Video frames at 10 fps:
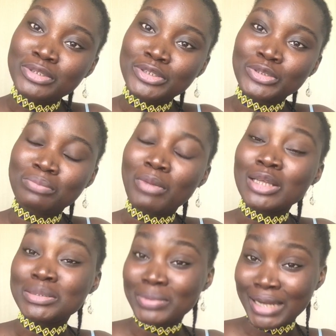to
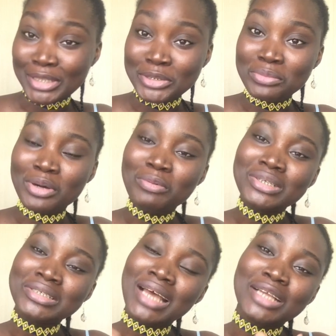Mount Pinatubo, which
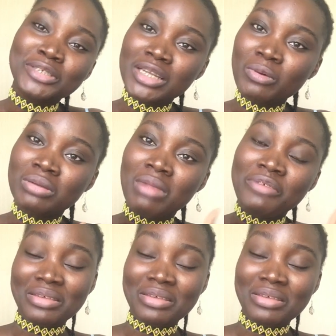is actually one of my